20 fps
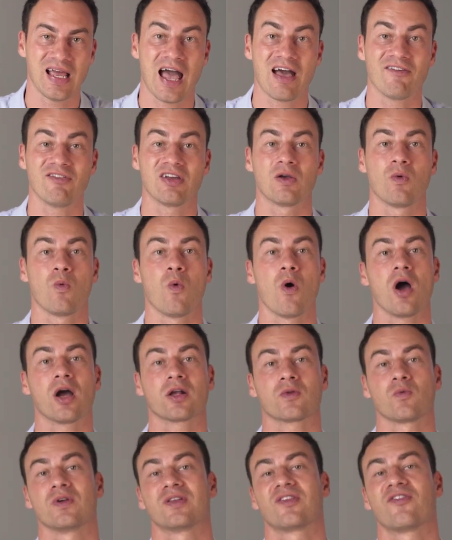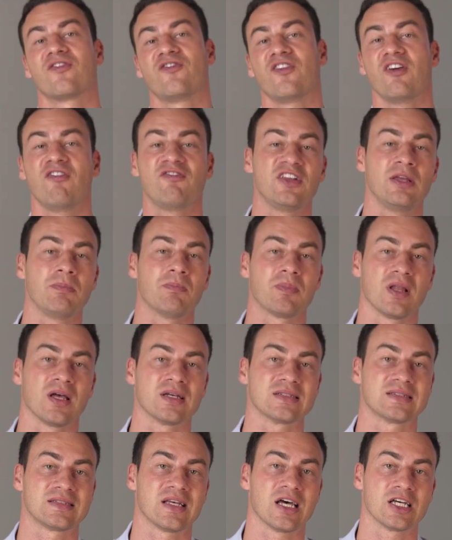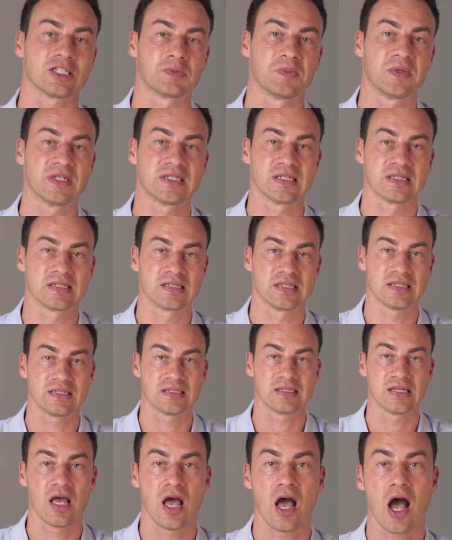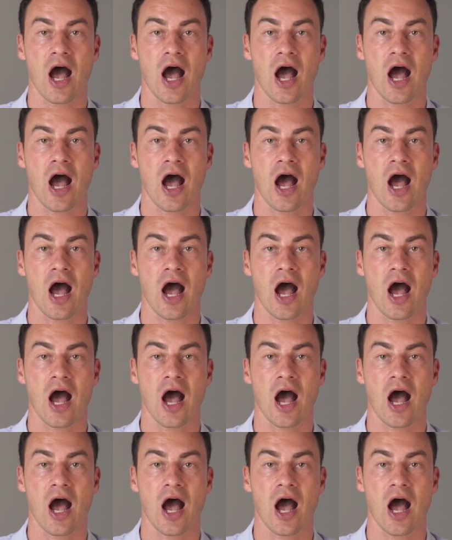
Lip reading: having worked with 50 plus SaaS businesses,